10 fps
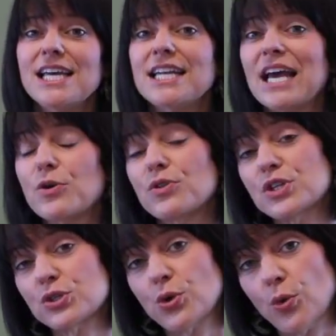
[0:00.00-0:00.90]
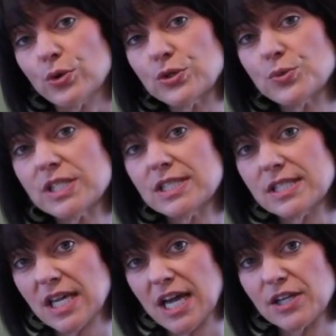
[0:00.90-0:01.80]
Now, this course was
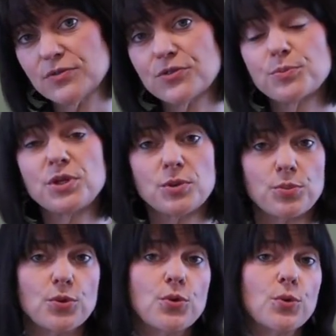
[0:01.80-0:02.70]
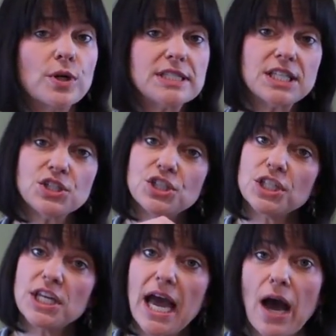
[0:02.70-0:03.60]
designed for people who are
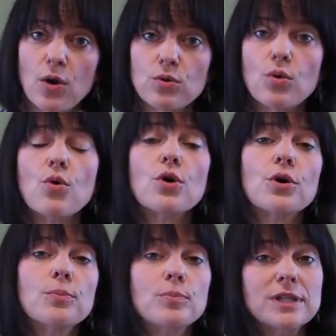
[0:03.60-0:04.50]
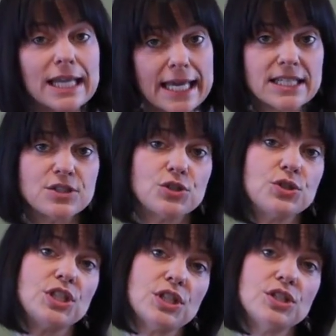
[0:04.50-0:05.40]
teaching now or plan to
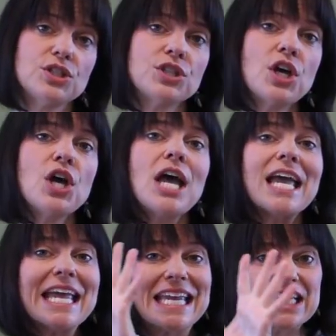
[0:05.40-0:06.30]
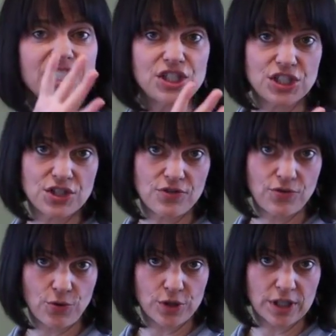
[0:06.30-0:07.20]
teach English as a
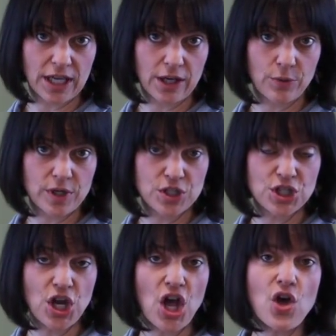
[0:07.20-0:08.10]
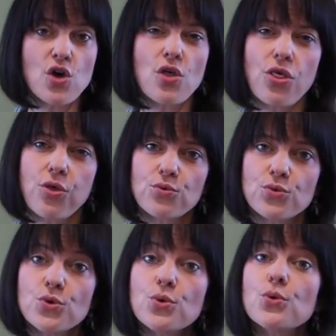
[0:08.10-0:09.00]
foreign language
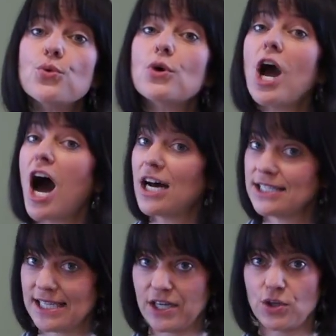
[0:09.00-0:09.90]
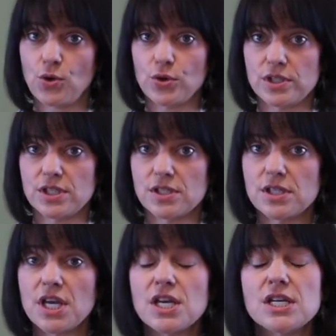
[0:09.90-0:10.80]
through content
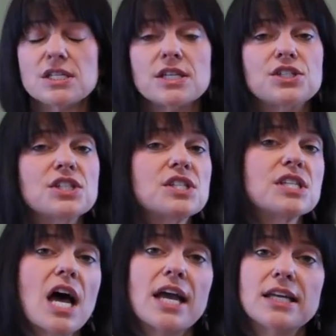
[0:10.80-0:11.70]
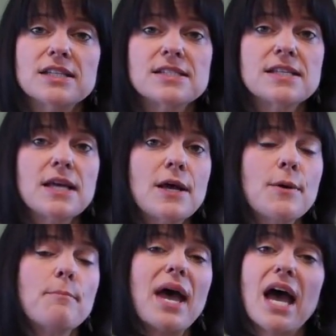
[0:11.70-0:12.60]
courses such as science,
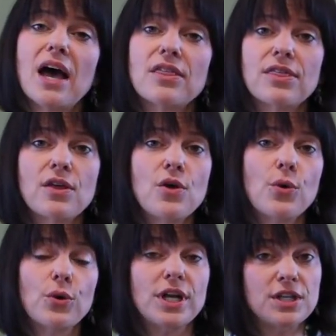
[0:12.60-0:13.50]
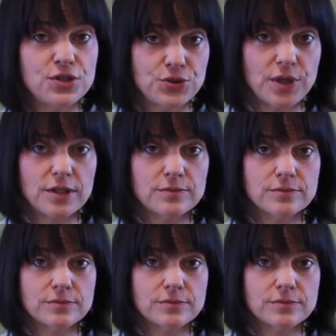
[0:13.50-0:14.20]
math, or history.